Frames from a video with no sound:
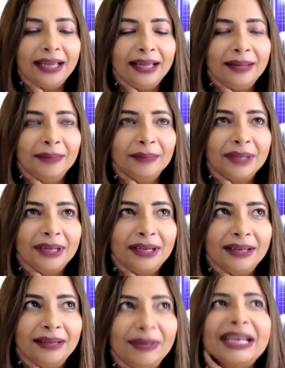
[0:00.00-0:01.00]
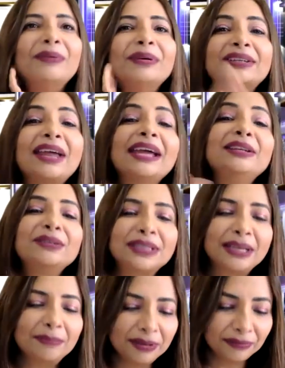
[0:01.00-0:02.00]
What I was trying
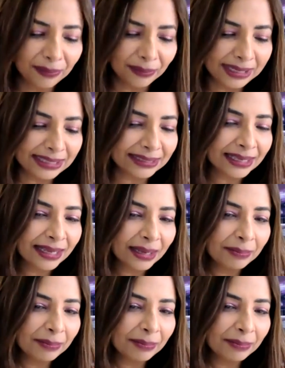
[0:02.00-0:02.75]
to say before is,